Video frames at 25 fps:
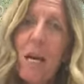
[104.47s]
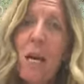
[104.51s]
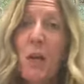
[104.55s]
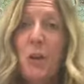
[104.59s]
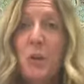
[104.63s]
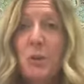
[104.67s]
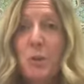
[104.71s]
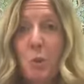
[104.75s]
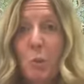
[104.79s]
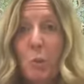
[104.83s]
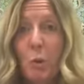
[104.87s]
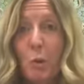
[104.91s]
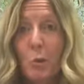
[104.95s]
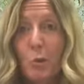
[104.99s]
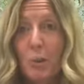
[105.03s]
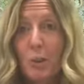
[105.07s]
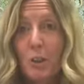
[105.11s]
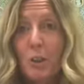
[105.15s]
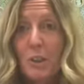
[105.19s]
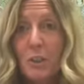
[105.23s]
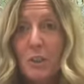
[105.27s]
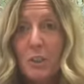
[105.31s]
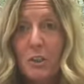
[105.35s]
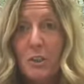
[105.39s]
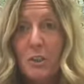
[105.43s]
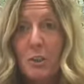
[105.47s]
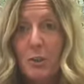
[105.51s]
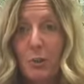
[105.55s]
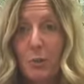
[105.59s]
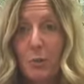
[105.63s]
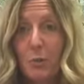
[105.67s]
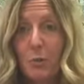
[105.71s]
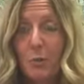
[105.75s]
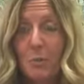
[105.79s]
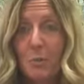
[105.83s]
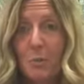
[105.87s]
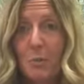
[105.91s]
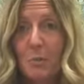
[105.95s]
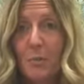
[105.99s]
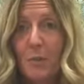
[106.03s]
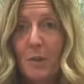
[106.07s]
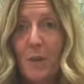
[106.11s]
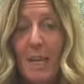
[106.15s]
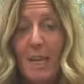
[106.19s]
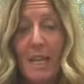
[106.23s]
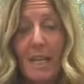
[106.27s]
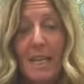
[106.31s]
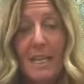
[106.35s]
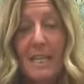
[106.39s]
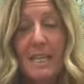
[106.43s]
So, what we're going to do
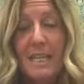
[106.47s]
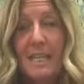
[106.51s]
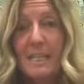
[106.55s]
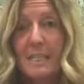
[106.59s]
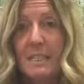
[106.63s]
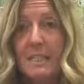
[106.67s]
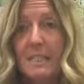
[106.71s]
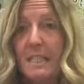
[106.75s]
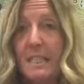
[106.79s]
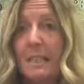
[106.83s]
is